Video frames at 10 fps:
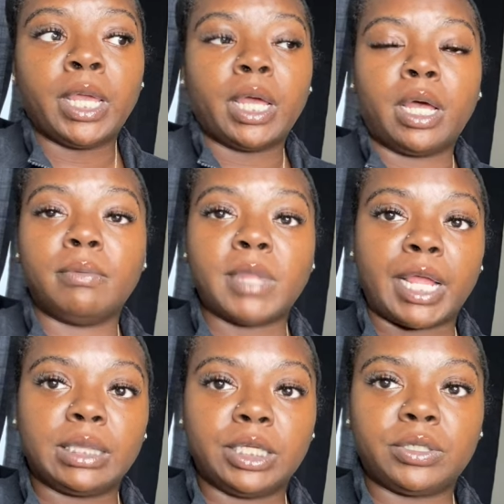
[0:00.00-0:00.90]
um,
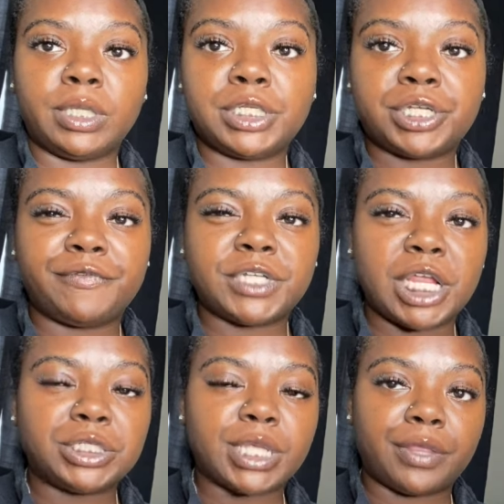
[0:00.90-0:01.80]
like literally shift
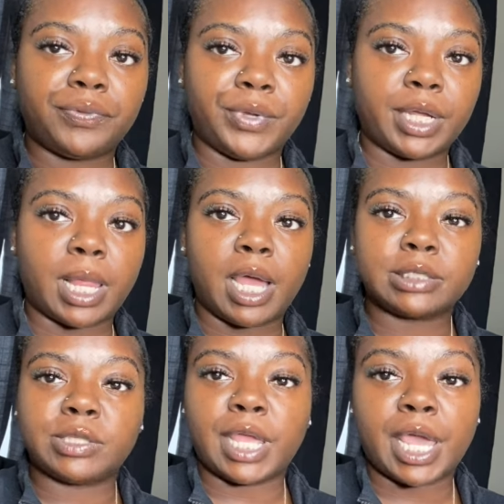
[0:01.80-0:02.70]
changes at 3 o'clock
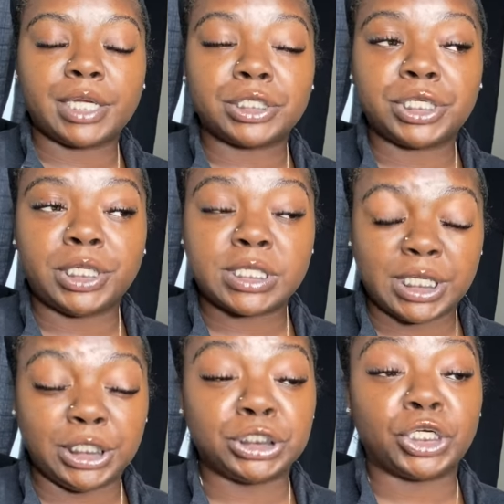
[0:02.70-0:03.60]
so they had a
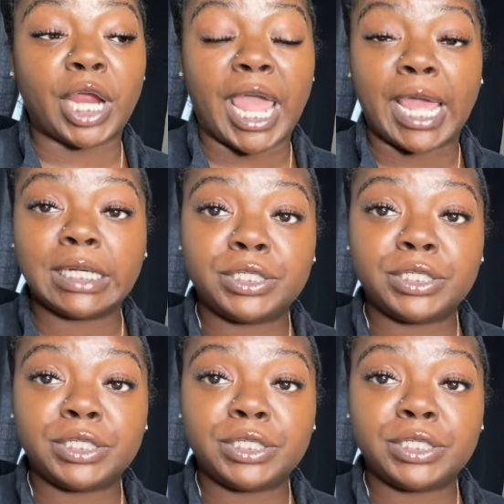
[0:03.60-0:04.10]
seizure at